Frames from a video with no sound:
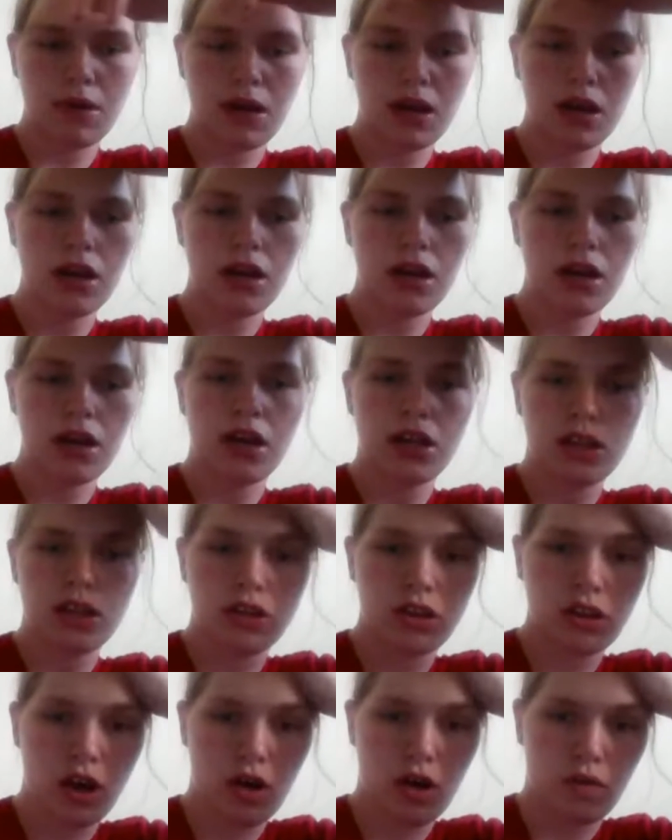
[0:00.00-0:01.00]
A z-test
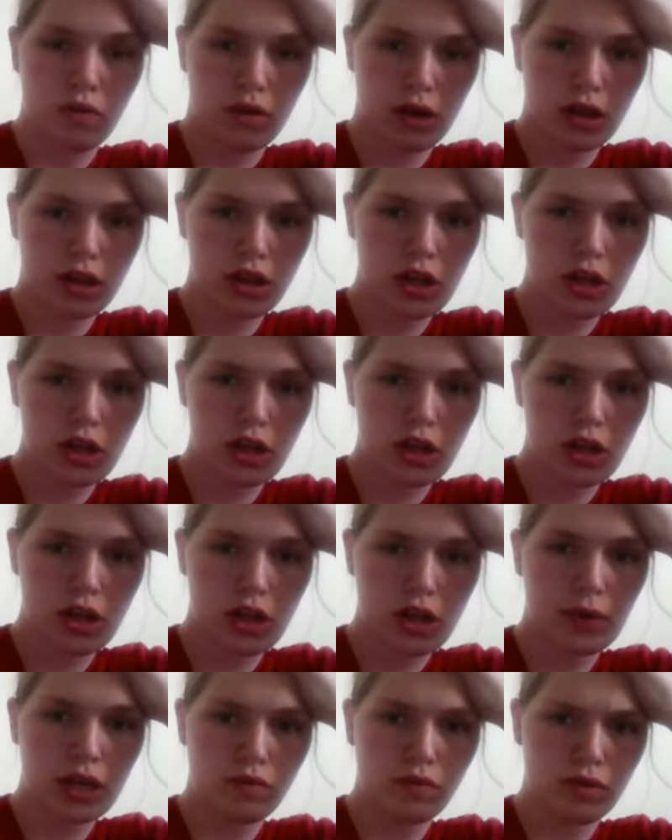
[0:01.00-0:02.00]
is when
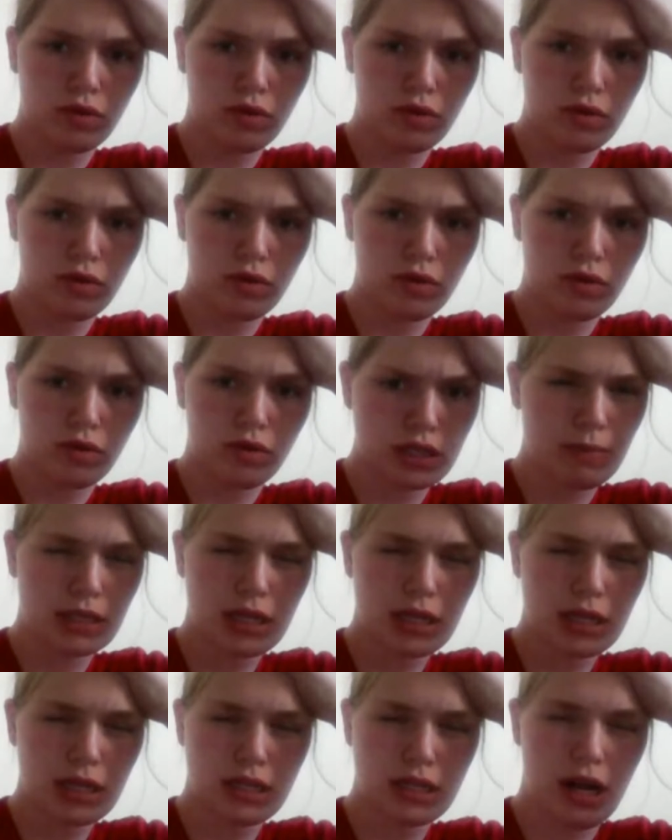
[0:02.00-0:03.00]
sigma is known, and
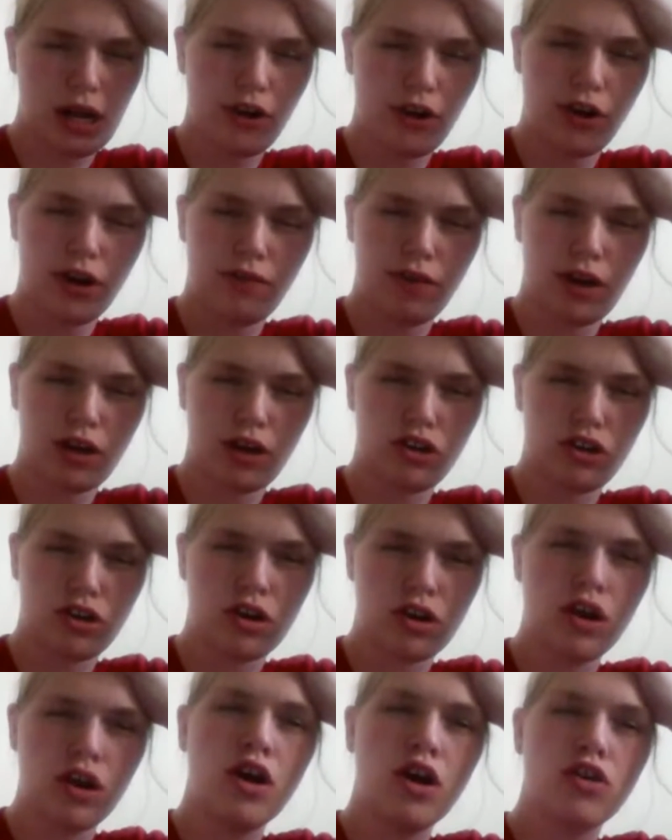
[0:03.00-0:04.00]
so we don't know sigma
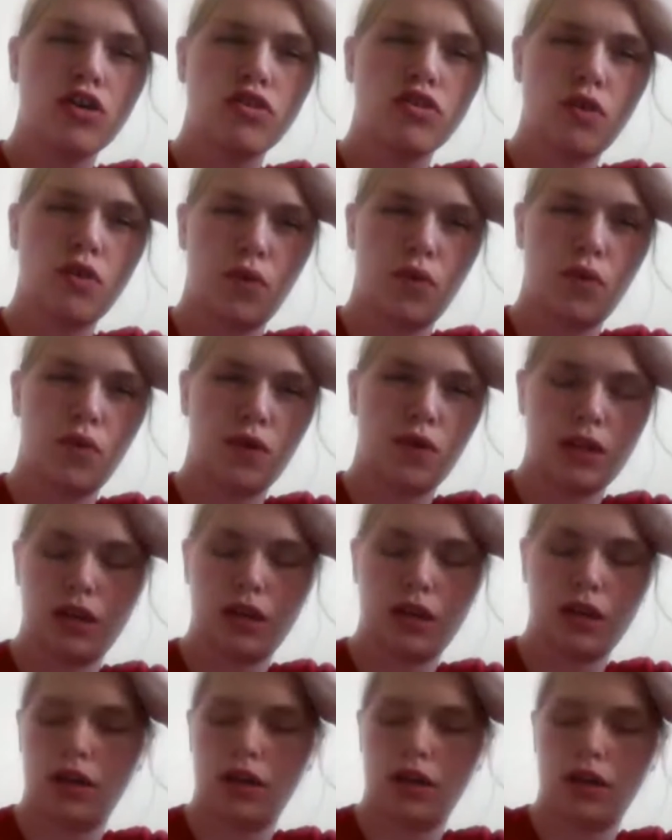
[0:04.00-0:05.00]
because that's standard
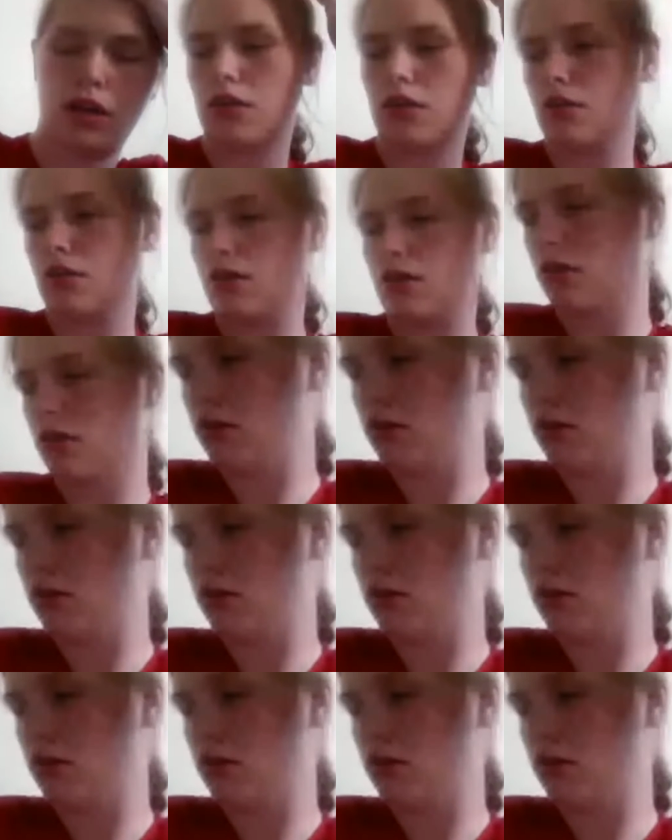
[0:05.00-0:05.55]
deviation. So it